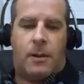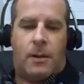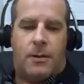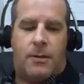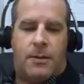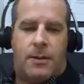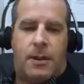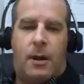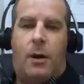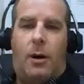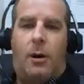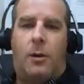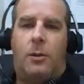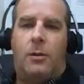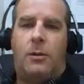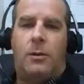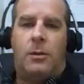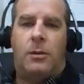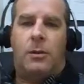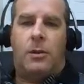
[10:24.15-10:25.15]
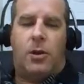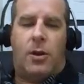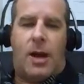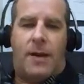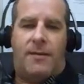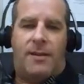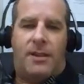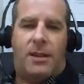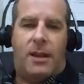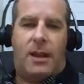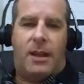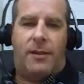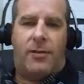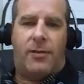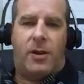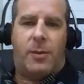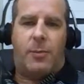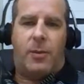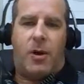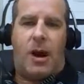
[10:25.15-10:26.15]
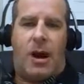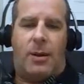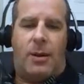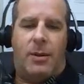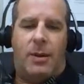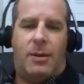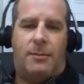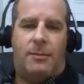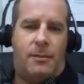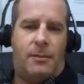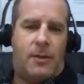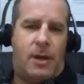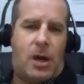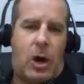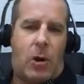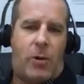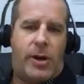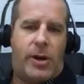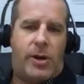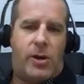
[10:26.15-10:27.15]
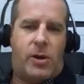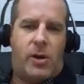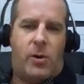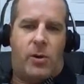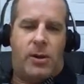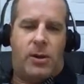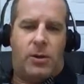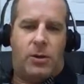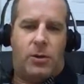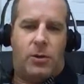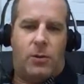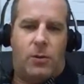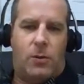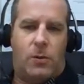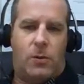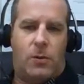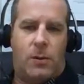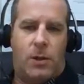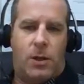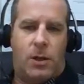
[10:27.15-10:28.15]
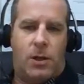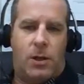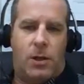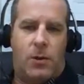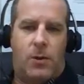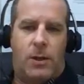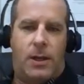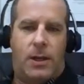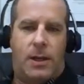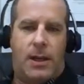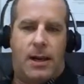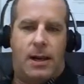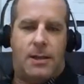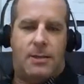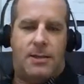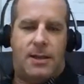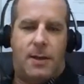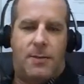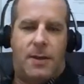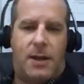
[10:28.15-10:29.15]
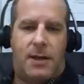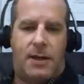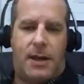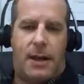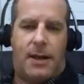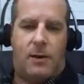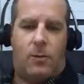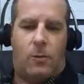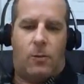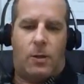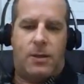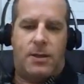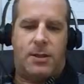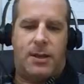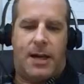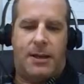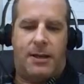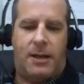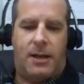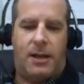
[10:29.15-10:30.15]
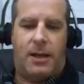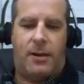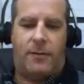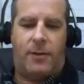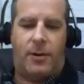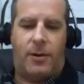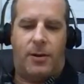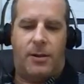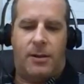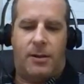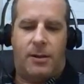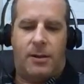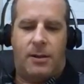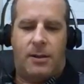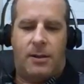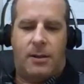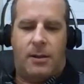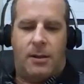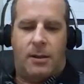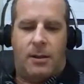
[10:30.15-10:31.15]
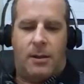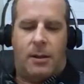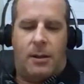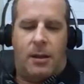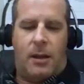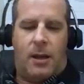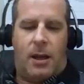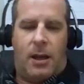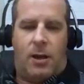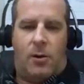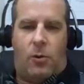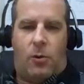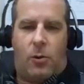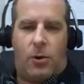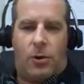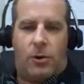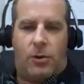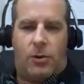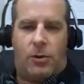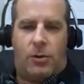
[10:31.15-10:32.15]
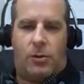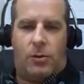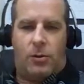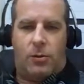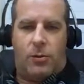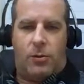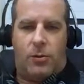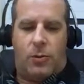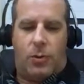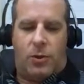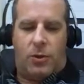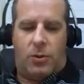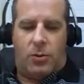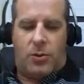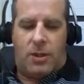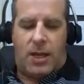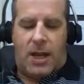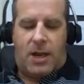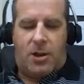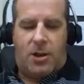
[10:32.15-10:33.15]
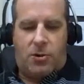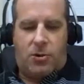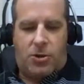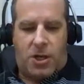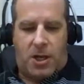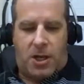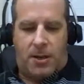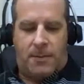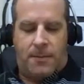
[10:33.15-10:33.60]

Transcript: So you have a delivery problem. How are you going to utilize something that it was not delivered in order to produce energy?